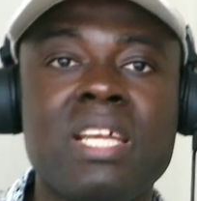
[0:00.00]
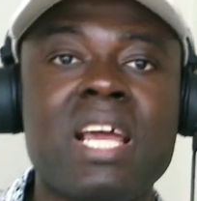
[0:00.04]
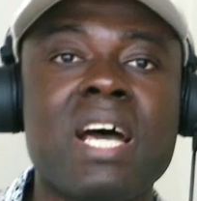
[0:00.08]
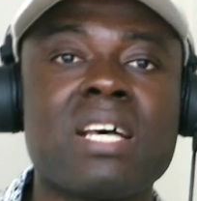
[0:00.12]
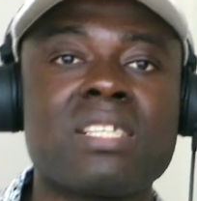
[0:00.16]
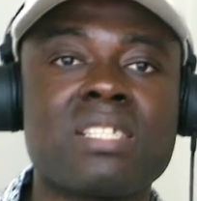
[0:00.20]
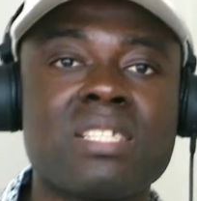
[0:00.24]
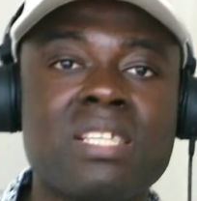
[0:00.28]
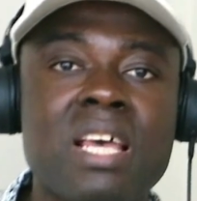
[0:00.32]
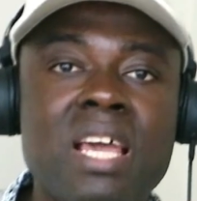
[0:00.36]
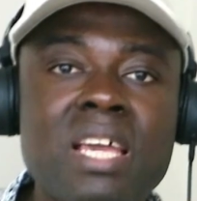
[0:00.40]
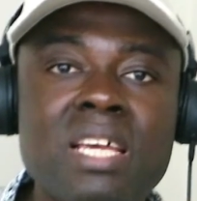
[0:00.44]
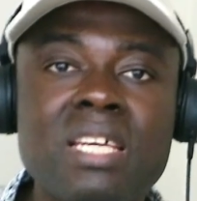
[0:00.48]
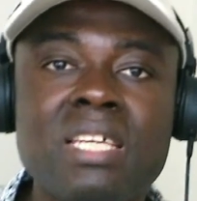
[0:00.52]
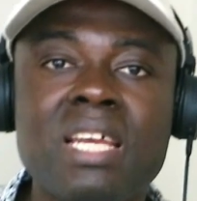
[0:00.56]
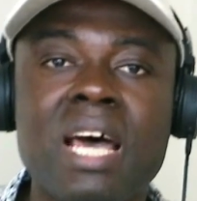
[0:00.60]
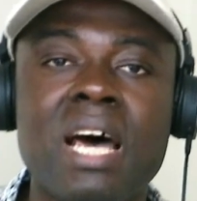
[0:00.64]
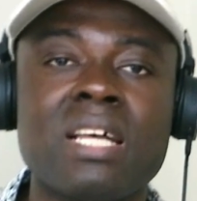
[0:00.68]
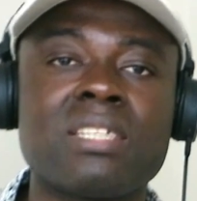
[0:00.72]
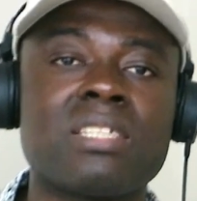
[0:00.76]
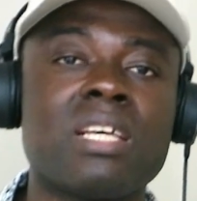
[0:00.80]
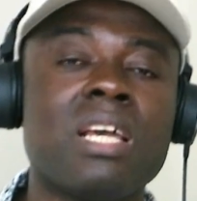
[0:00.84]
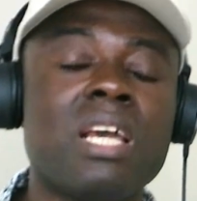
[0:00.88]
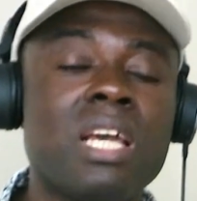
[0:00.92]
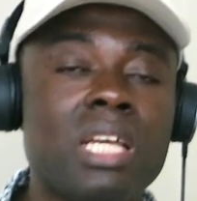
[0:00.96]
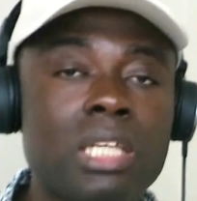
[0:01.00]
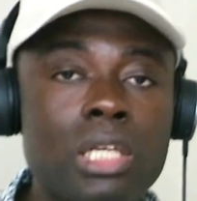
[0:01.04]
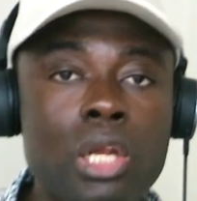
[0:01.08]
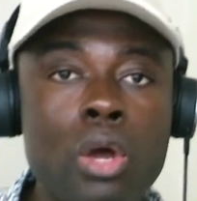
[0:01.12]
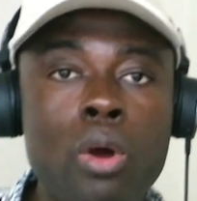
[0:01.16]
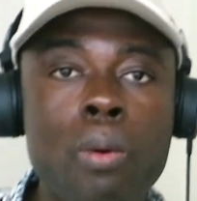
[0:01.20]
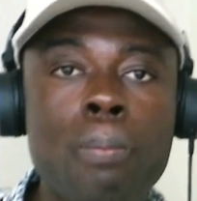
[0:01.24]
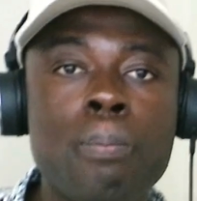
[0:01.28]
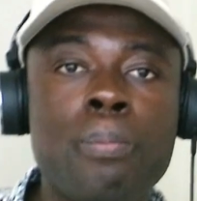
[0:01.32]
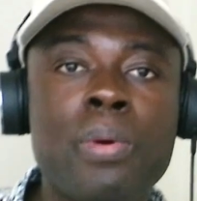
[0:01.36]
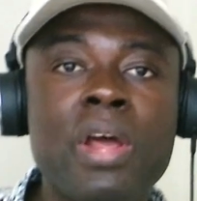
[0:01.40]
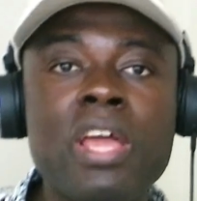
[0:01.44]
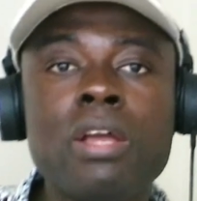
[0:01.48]
they are saying that they
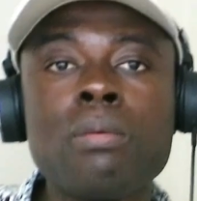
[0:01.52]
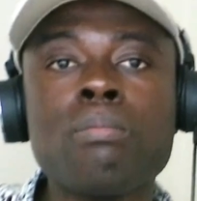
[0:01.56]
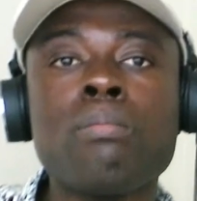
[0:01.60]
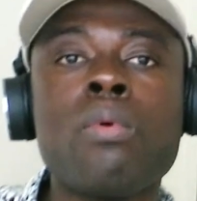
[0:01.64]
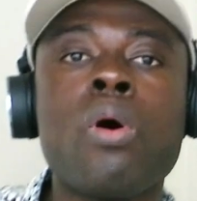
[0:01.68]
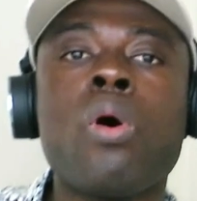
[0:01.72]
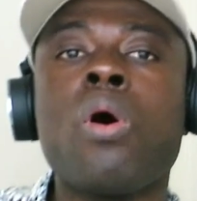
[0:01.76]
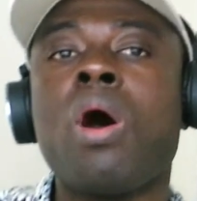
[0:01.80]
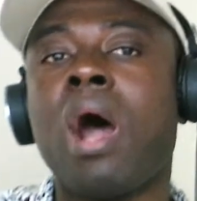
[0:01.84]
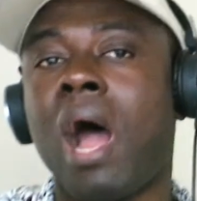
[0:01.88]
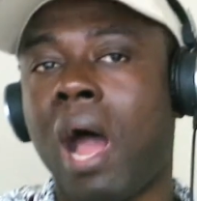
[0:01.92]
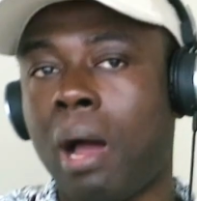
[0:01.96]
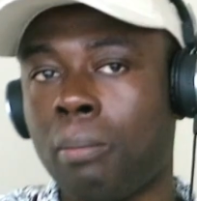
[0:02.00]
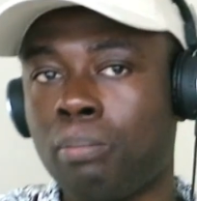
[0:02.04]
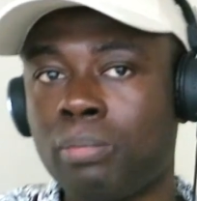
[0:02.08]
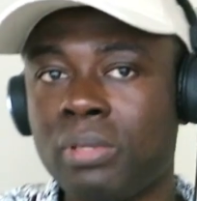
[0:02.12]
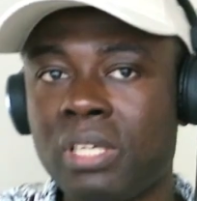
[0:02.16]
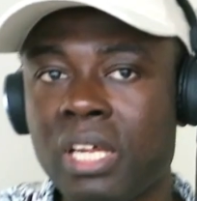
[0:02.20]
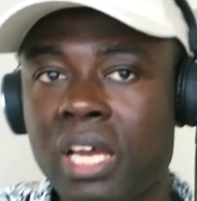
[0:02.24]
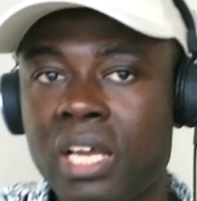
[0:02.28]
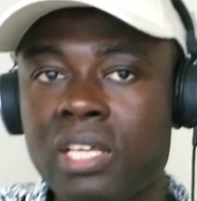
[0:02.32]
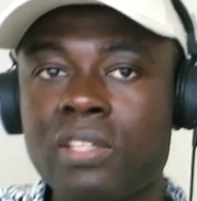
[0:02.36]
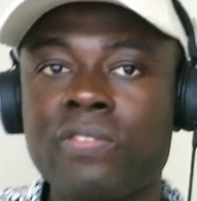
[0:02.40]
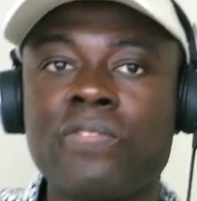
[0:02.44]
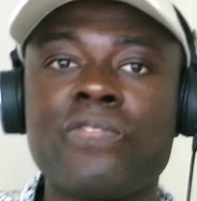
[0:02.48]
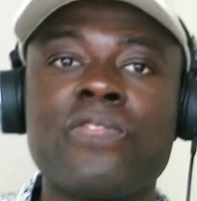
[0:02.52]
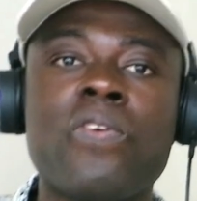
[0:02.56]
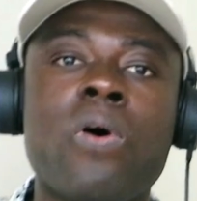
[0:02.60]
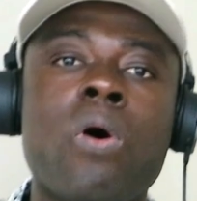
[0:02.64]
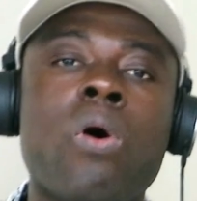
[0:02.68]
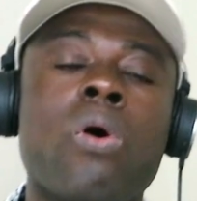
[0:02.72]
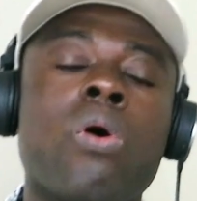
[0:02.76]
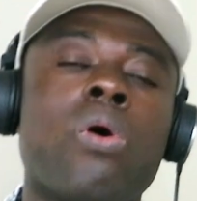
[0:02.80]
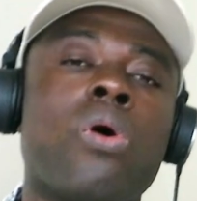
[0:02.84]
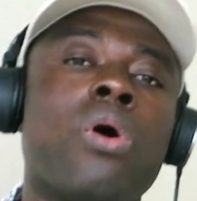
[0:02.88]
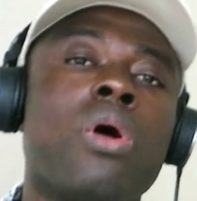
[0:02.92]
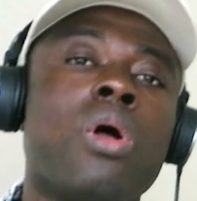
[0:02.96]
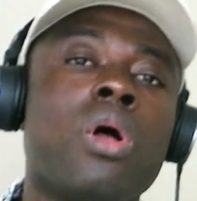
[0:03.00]
will bring more updates
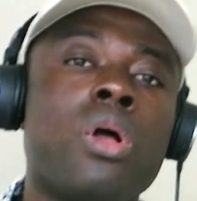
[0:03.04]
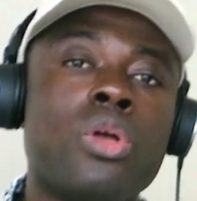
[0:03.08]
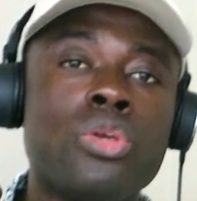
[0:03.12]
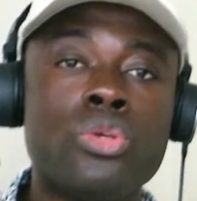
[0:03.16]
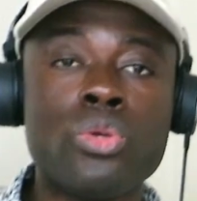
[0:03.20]
for